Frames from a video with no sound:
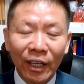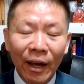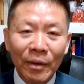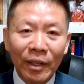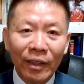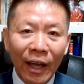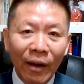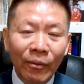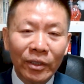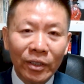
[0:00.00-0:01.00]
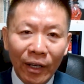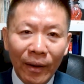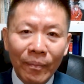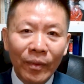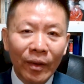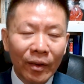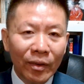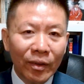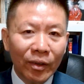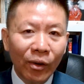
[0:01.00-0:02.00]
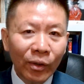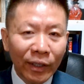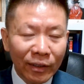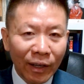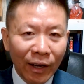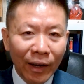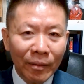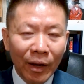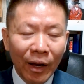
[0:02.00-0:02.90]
I mean, that was the golden time